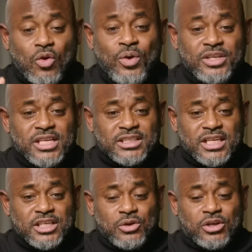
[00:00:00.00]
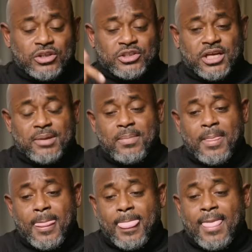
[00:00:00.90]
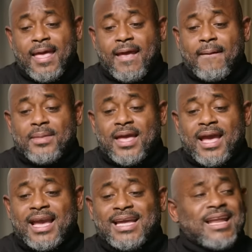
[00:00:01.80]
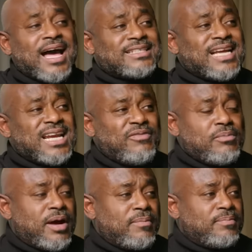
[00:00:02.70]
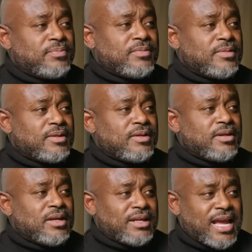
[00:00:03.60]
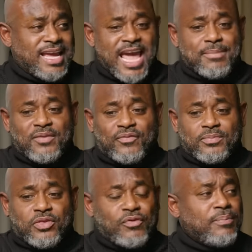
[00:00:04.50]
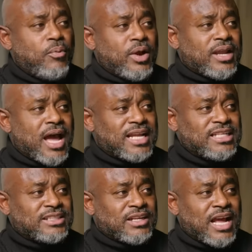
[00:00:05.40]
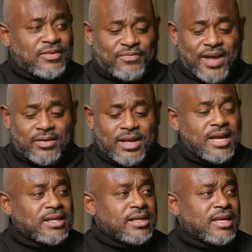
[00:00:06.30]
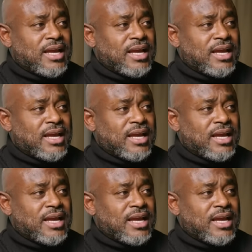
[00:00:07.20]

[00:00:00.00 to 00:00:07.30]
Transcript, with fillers: Went to this indoor gym. He lined 10 of them up. They came in from the three point line. He stood at the foul line